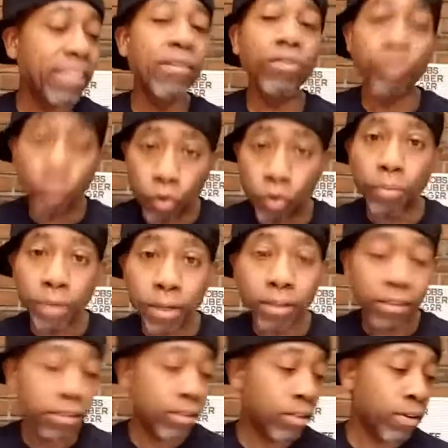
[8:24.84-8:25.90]

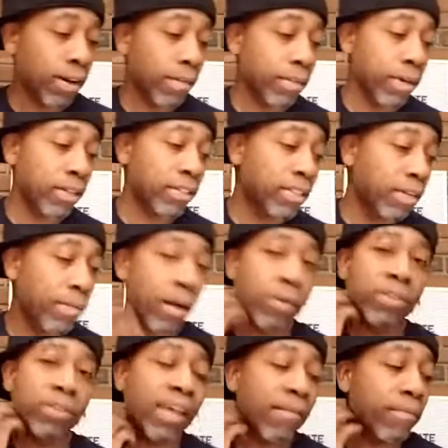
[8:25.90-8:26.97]
Doom. Lord have mercy, I'm
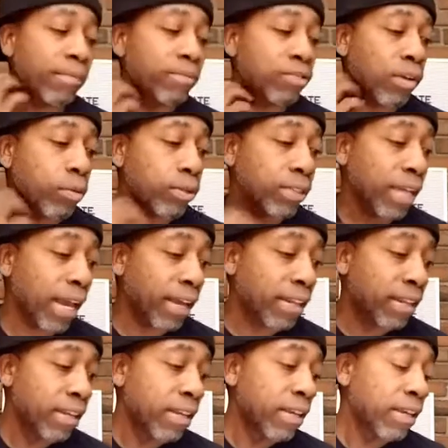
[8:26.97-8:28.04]
always having trouble with
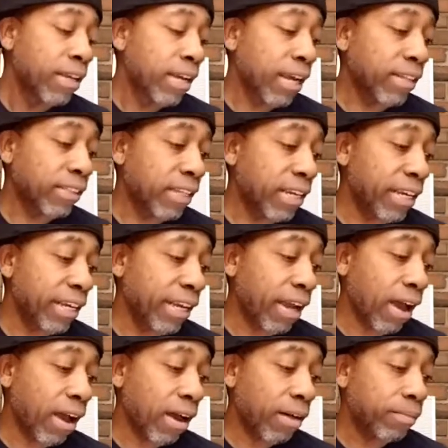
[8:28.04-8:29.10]
that. And then
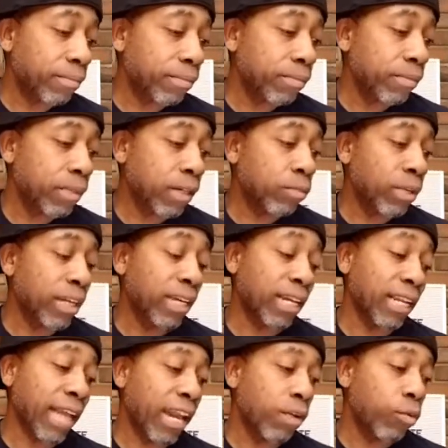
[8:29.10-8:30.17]
when he
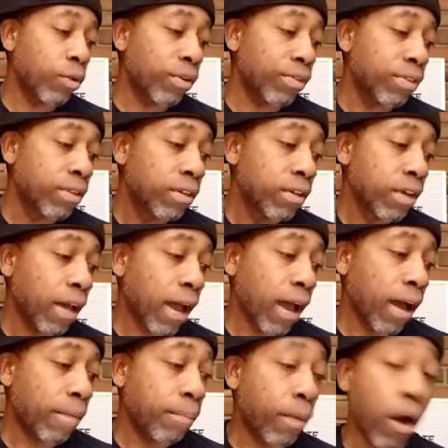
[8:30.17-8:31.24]
collided with
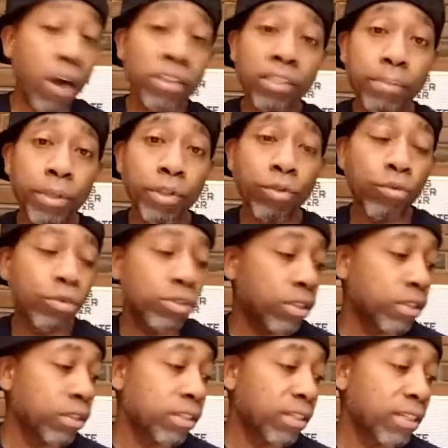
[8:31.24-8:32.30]
Boston
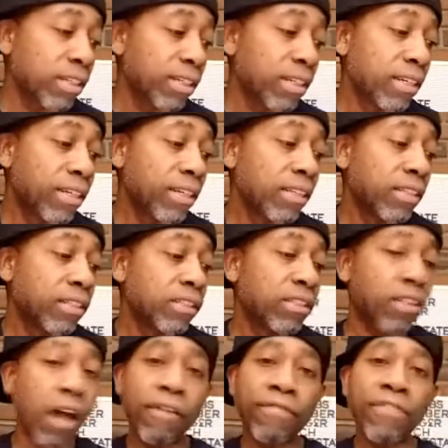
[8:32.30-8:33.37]
producers
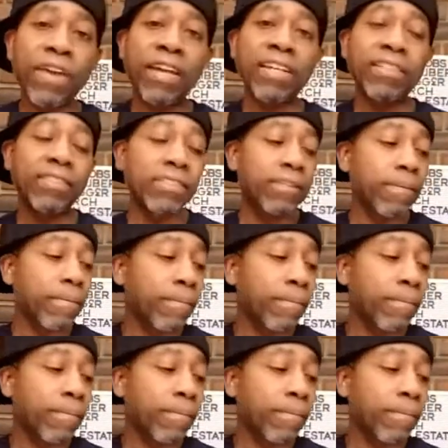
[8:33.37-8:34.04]
Czarface,